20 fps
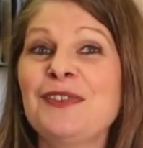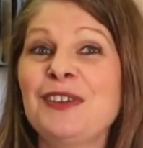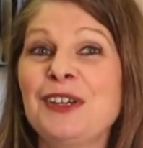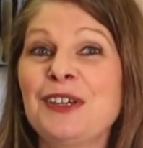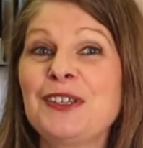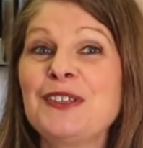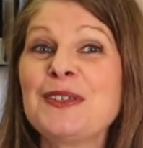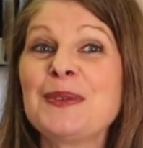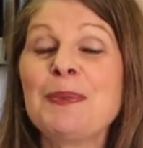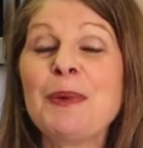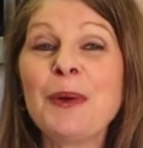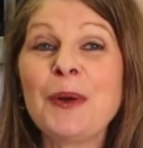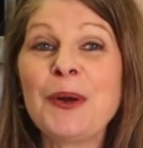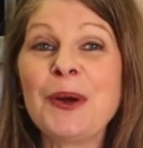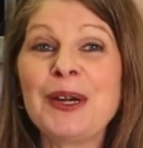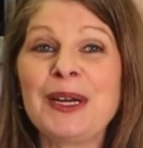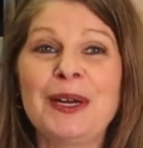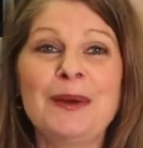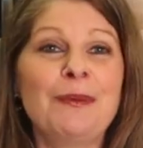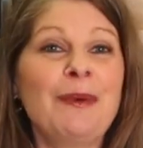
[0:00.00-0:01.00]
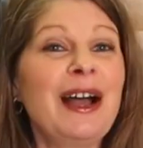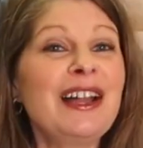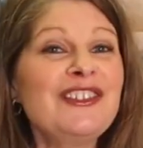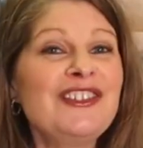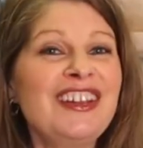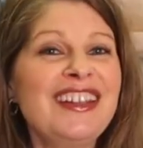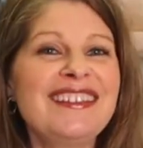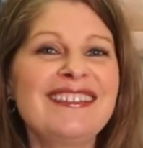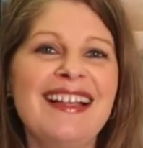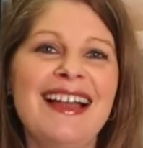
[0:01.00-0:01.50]
for your support and
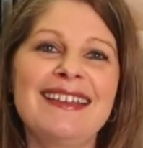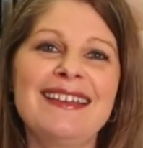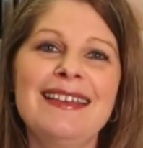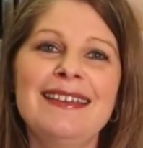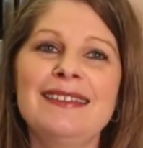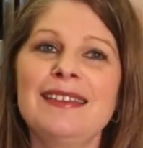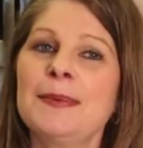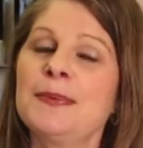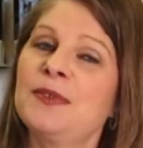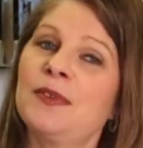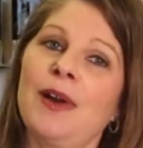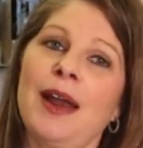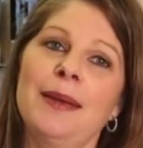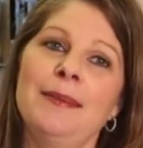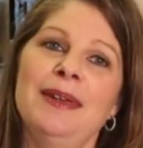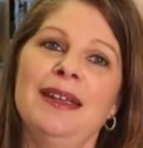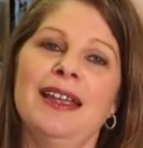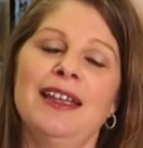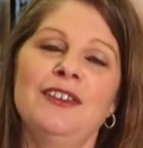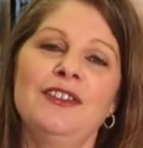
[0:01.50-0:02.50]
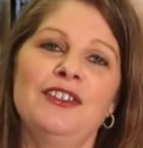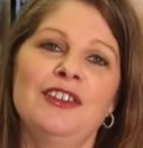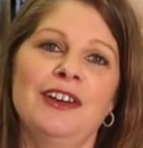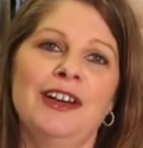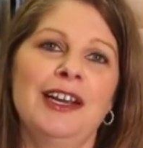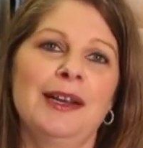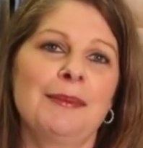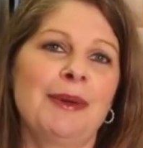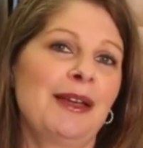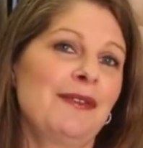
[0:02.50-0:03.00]
watching, liking, subscribing, and
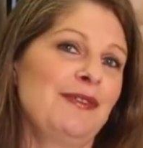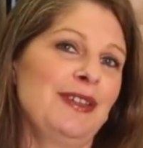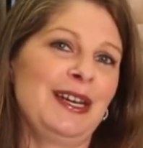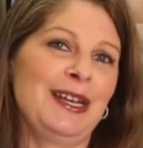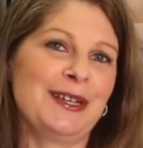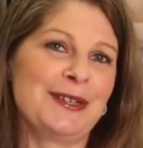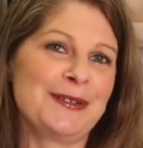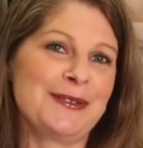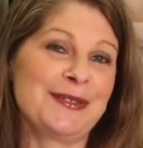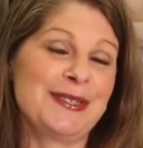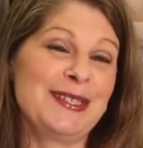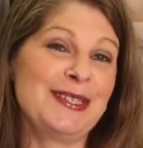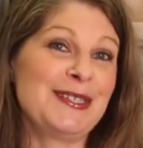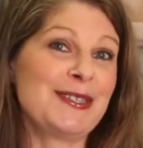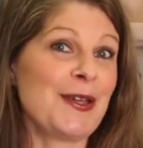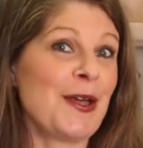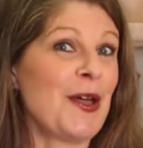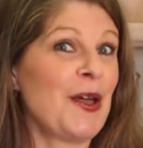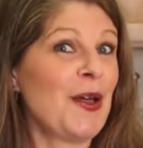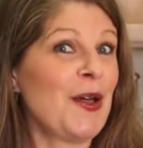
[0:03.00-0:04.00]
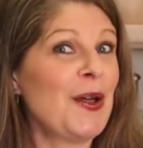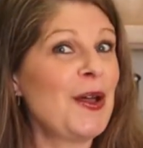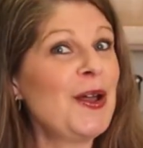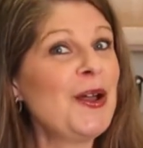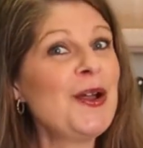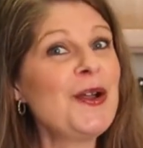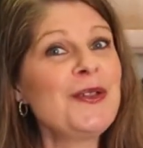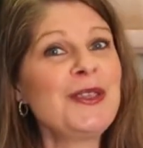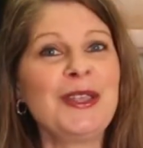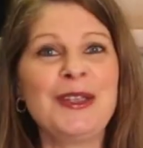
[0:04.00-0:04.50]
sharing my videos.
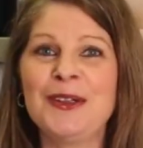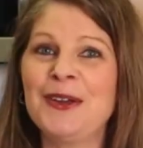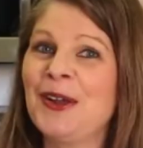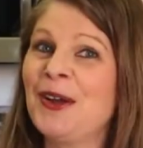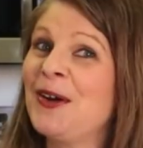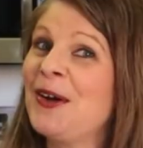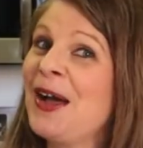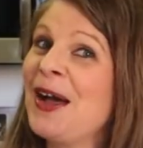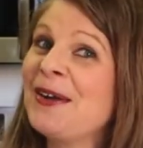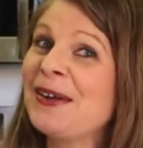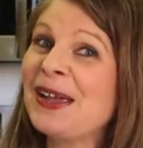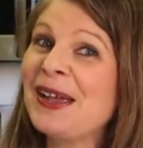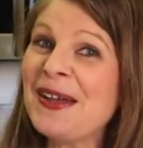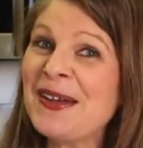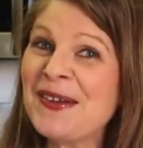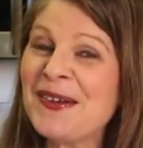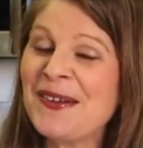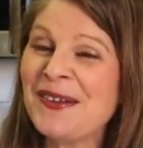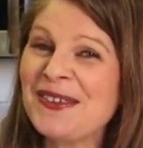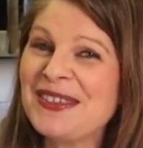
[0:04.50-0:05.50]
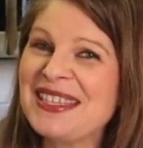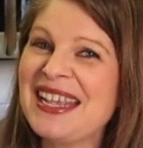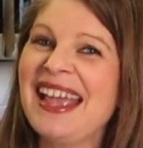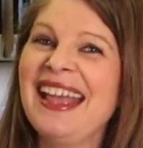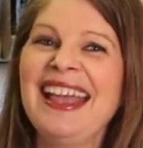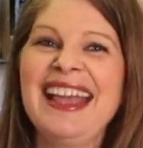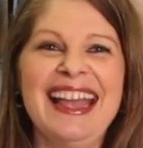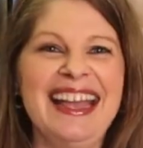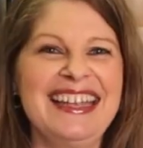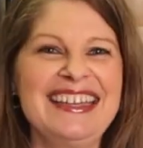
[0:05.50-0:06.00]
So, you know how it goes.
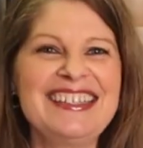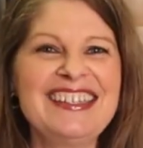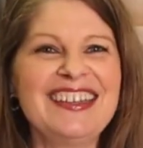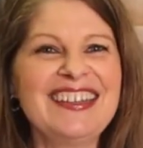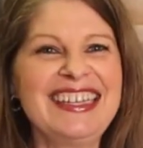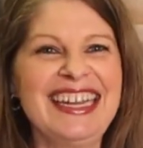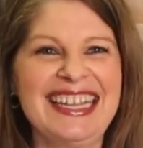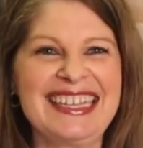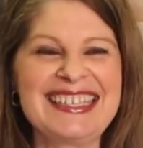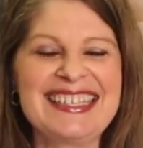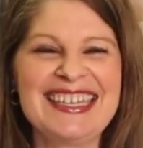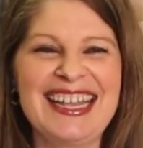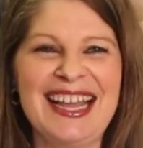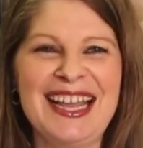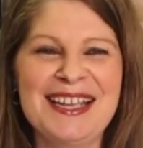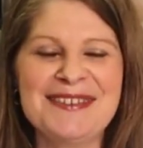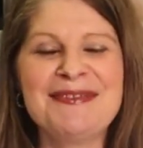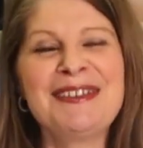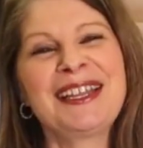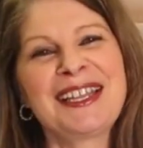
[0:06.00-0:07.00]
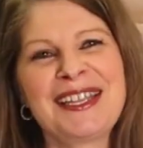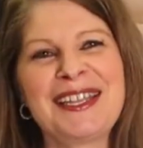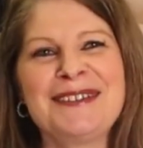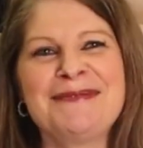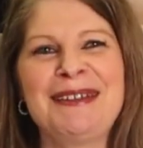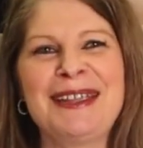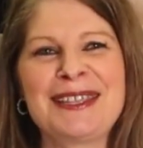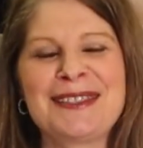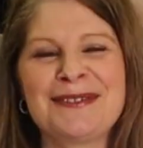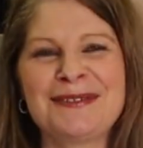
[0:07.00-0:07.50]
Until next time,
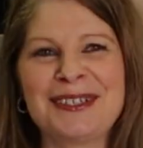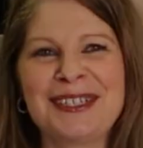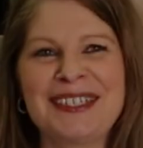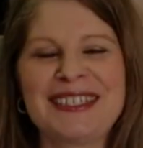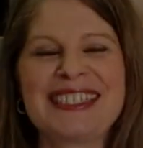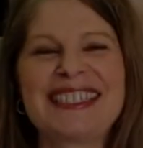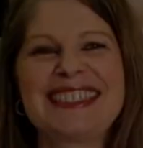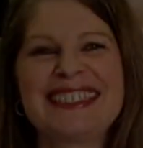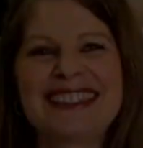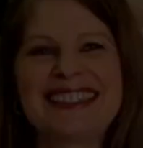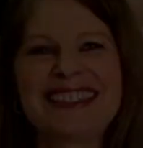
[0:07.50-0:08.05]
go make the world.